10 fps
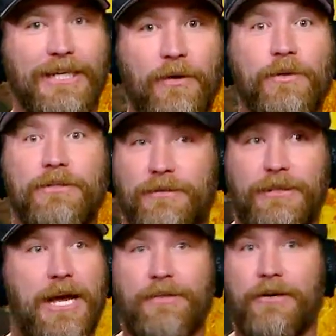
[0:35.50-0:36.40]
It was,
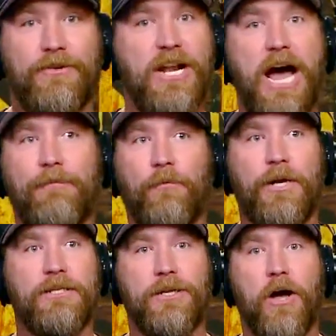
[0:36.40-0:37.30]
yeah, they're not
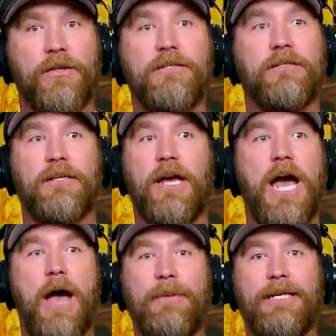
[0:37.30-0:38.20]
friends at all. This,
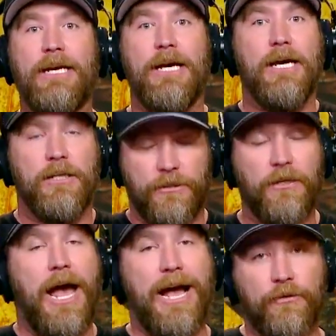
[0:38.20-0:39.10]
I mean,
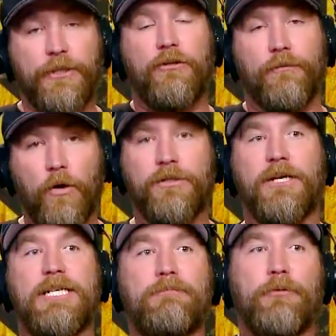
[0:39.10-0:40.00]
t- actually, Travolta
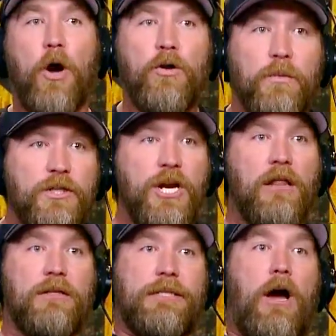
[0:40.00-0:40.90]
exploded with
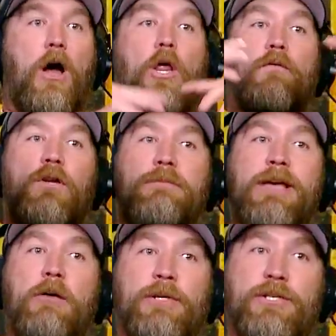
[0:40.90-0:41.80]
jealousy all over his
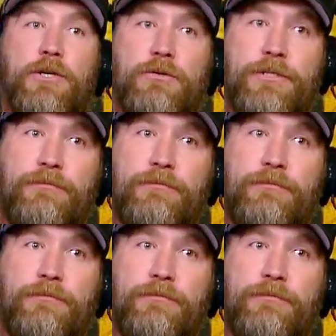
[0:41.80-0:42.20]
male masseuse.